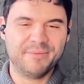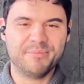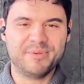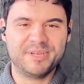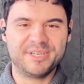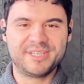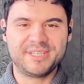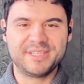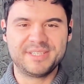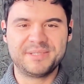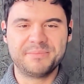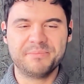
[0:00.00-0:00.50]

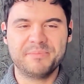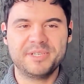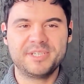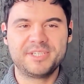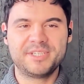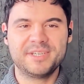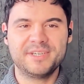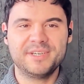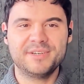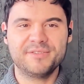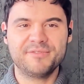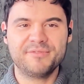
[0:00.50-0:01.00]
ambitious
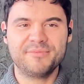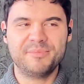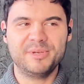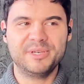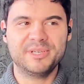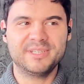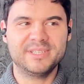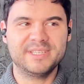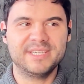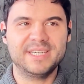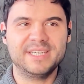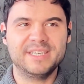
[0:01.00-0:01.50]
mission of
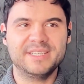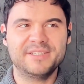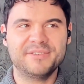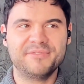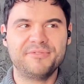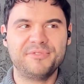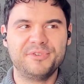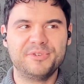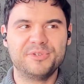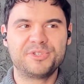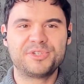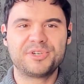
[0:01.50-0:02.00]
building the
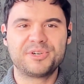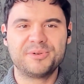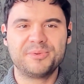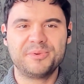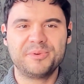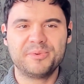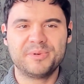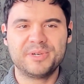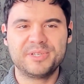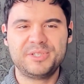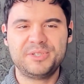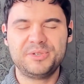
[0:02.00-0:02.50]
future
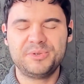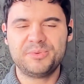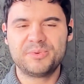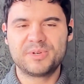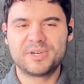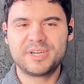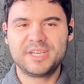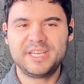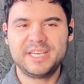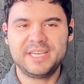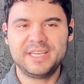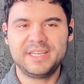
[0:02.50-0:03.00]
we want to
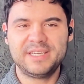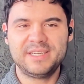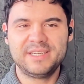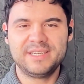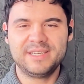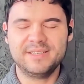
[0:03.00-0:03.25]
work in,